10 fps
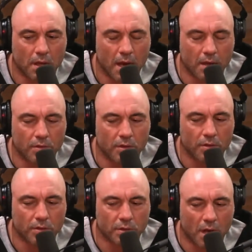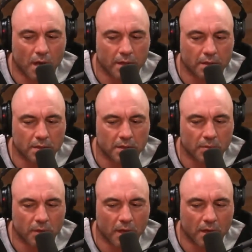how do you know you're talking to
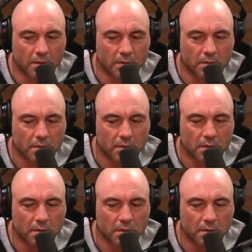someone else